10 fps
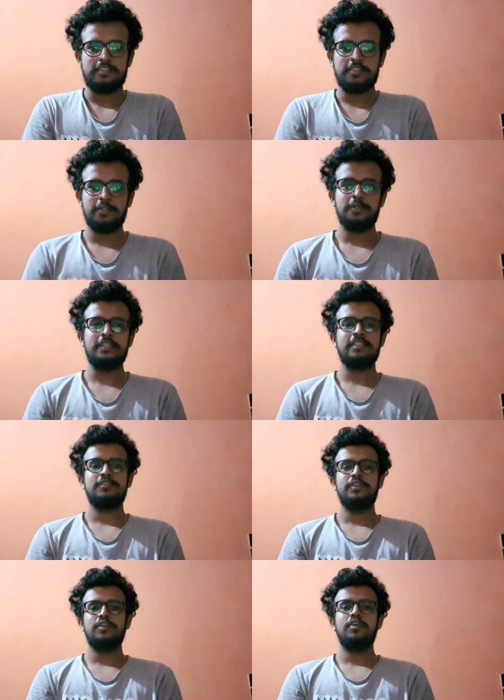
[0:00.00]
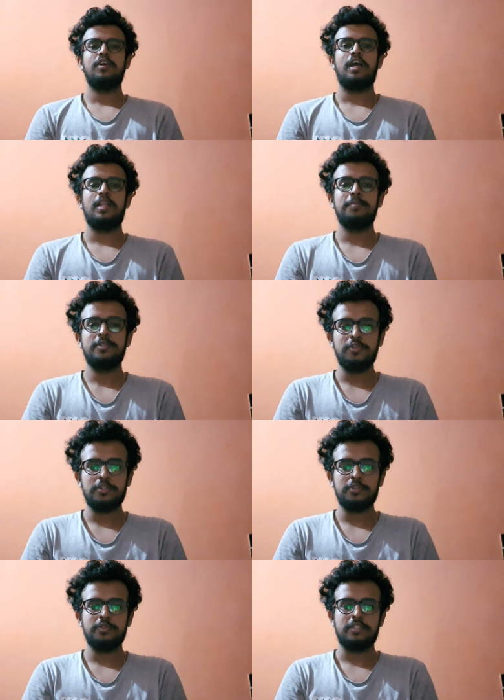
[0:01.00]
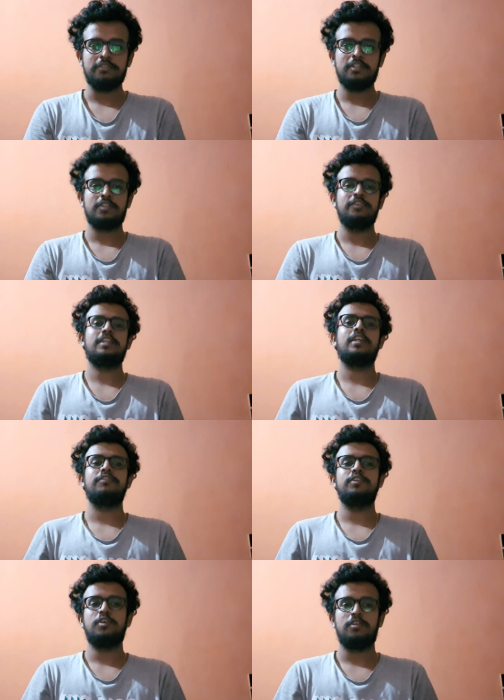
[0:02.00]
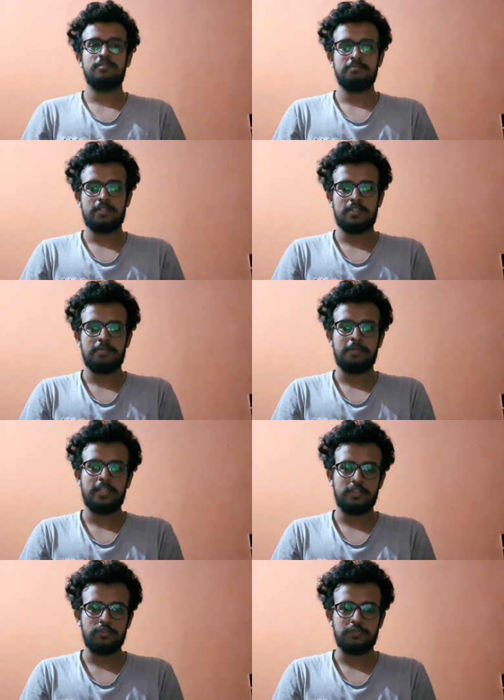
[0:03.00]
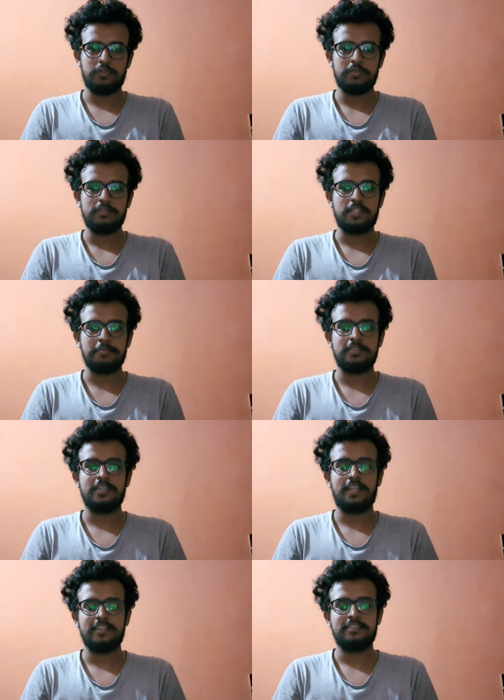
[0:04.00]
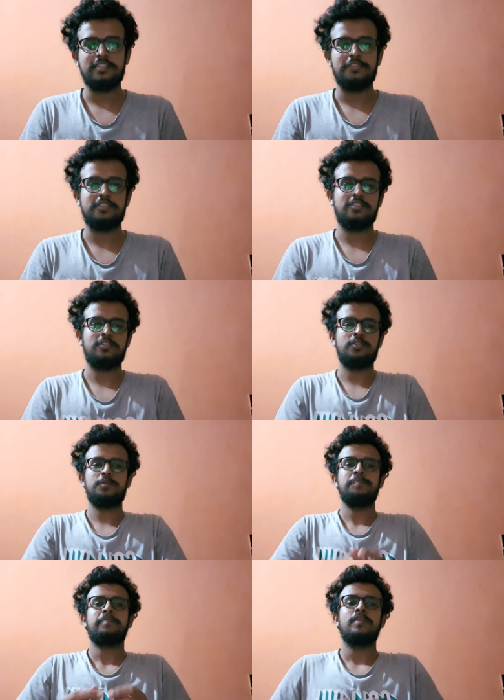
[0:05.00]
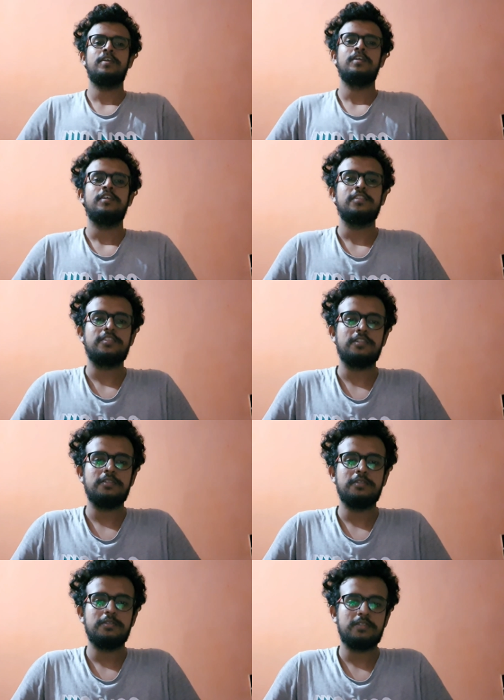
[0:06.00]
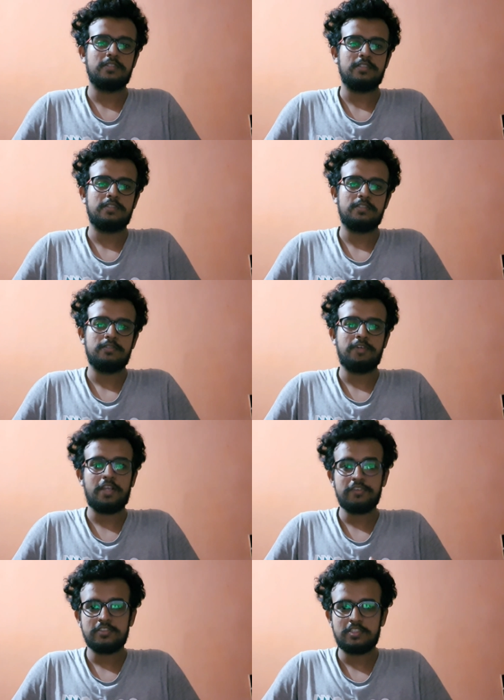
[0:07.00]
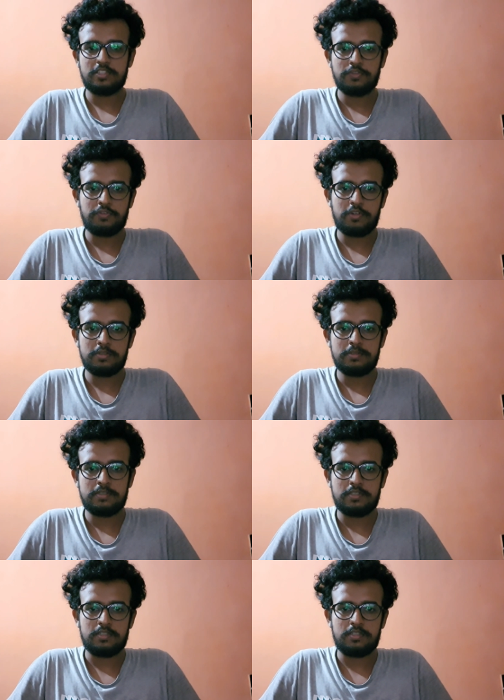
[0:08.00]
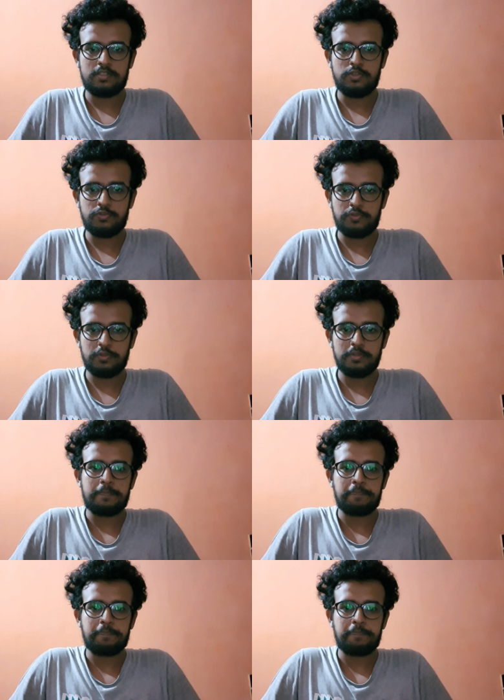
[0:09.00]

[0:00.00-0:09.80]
So in this video, I'll be going to give a quick review on my new phone, Samsung Galaxy F62. So when I was searching for a new phone,